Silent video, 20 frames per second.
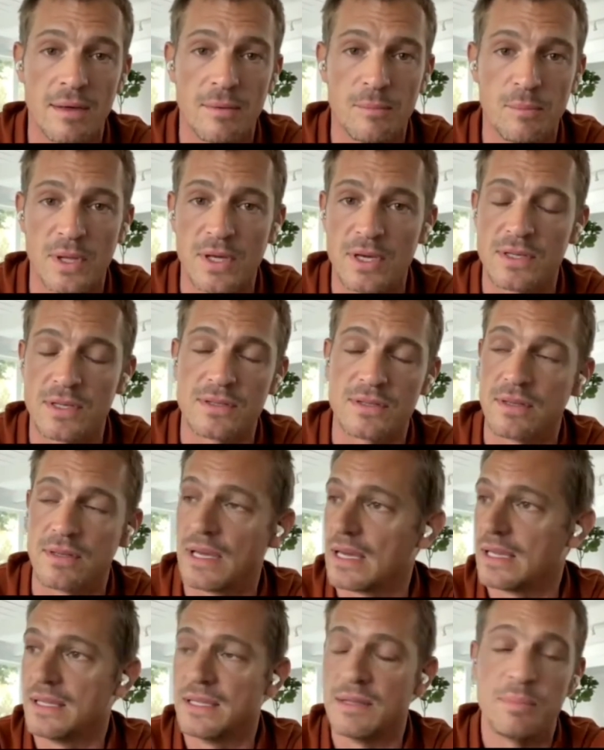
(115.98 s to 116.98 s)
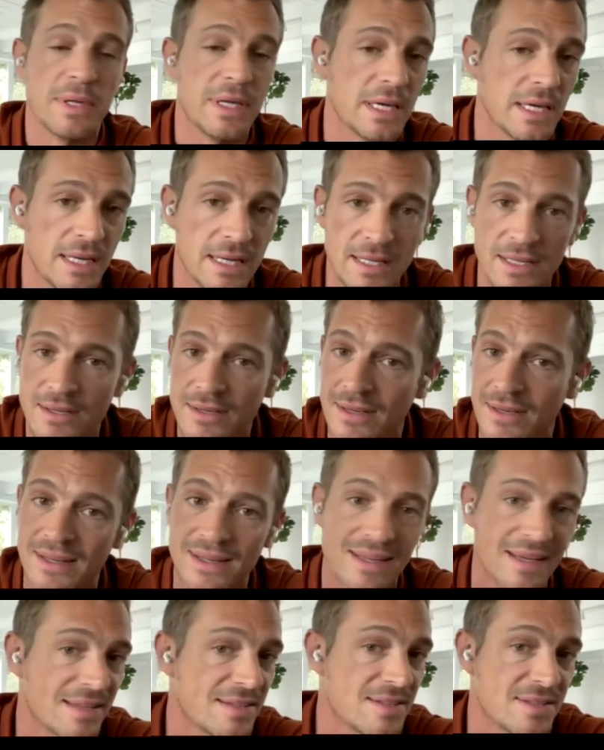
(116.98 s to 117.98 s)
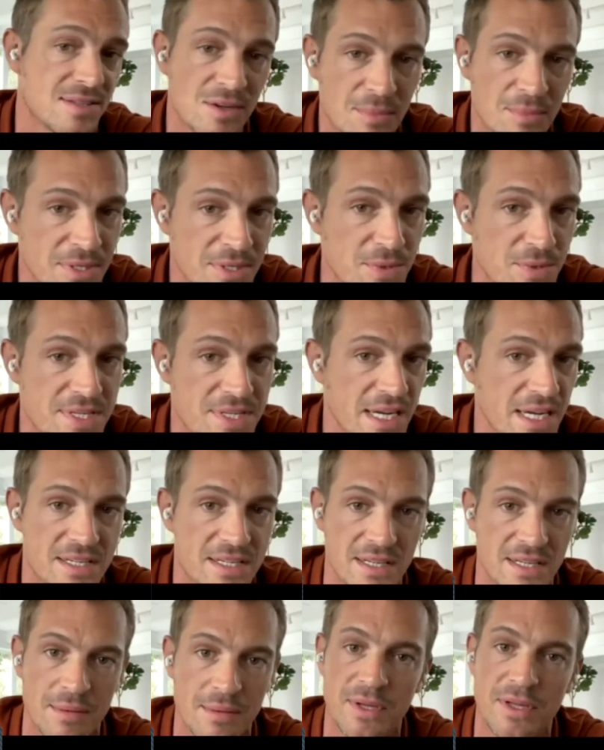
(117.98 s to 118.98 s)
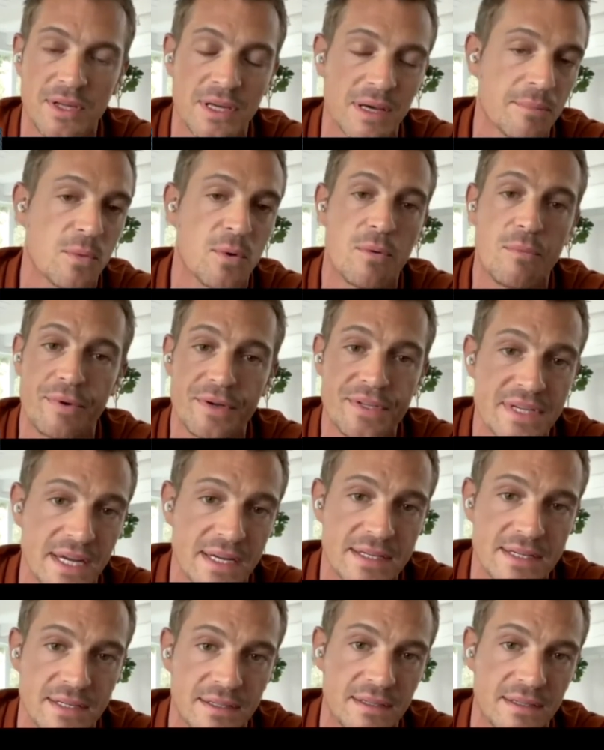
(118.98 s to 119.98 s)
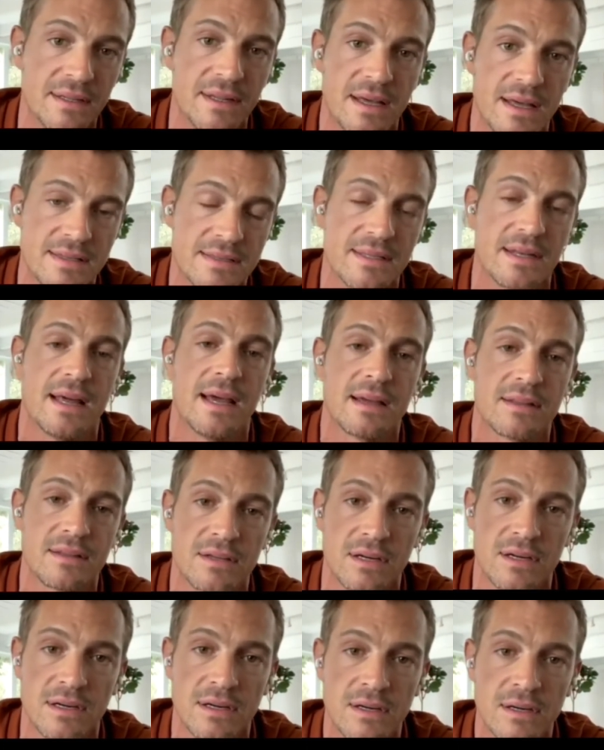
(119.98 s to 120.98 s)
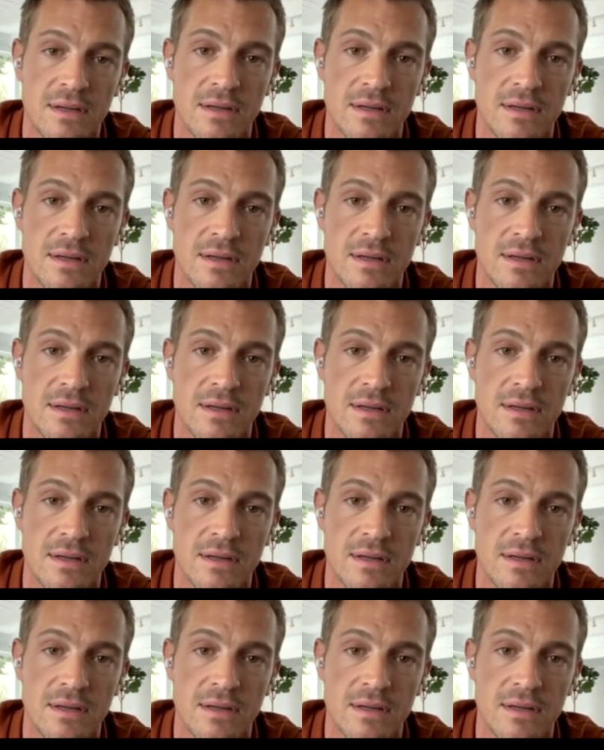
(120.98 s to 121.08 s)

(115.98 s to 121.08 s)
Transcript: because in the beginning you're going to get so much rejection. I mean, you get more rejection as an actor,